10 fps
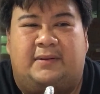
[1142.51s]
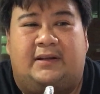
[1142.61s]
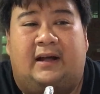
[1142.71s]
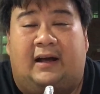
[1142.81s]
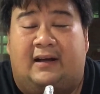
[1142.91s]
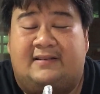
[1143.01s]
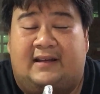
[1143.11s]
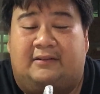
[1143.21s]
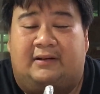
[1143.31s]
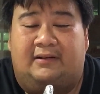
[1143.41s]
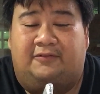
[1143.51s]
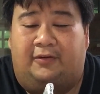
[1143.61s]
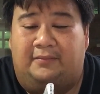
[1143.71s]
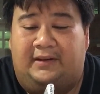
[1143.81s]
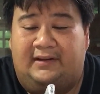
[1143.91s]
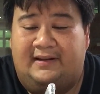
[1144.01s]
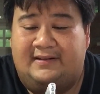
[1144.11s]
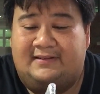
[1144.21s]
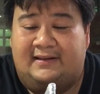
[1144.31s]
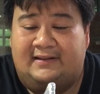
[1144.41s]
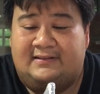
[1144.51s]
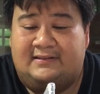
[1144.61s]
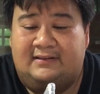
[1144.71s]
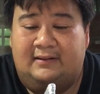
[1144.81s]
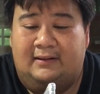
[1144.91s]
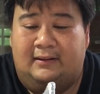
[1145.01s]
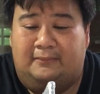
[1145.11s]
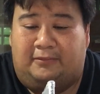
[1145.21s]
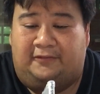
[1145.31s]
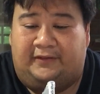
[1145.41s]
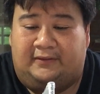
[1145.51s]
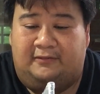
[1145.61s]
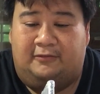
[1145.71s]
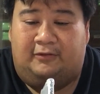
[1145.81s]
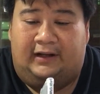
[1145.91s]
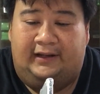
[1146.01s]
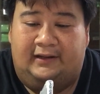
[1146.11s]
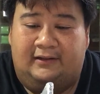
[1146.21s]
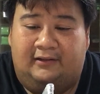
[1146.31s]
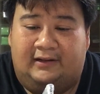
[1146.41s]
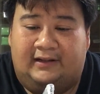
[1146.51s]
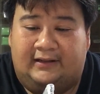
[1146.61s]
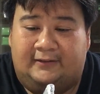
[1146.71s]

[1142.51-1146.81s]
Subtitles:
nakakasawa. For me, this is perfect. Why? Look at that.